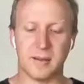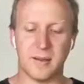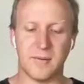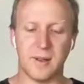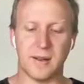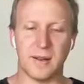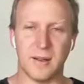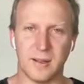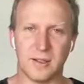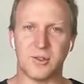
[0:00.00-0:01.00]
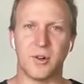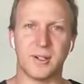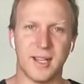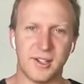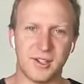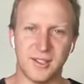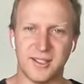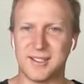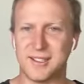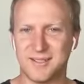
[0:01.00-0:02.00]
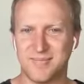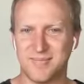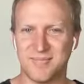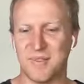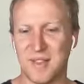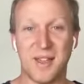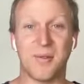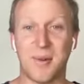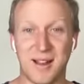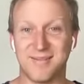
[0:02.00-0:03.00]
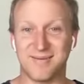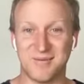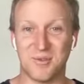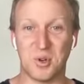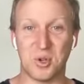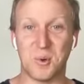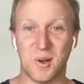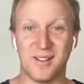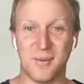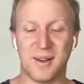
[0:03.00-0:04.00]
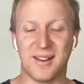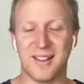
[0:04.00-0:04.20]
definitely a strong tension that's there throughout Joshua. I mean,